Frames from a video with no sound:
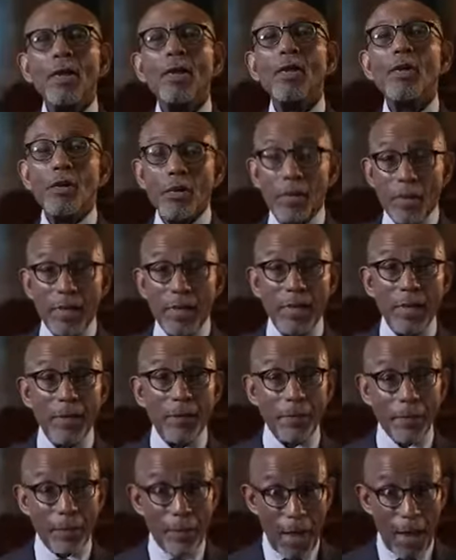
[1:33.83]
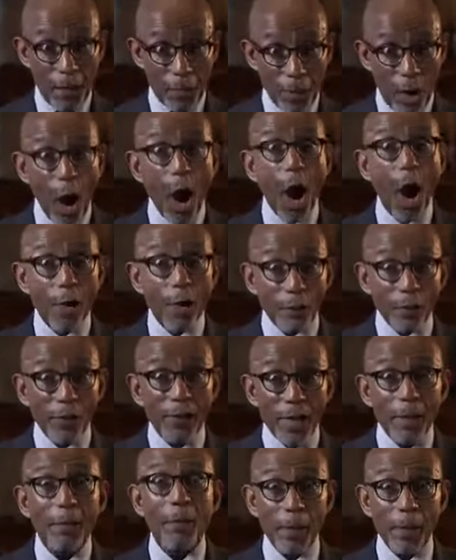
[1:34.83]
You see, at the heart of
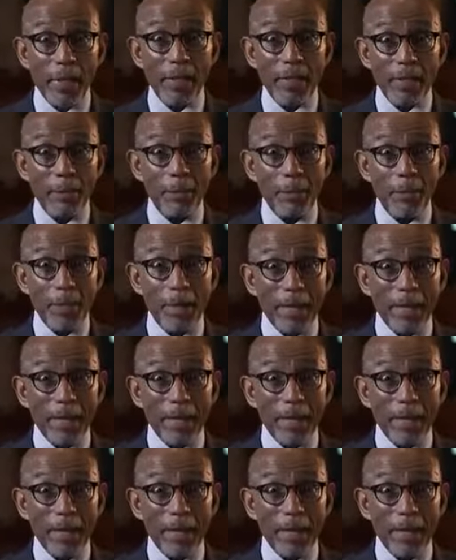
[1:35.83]
liberalism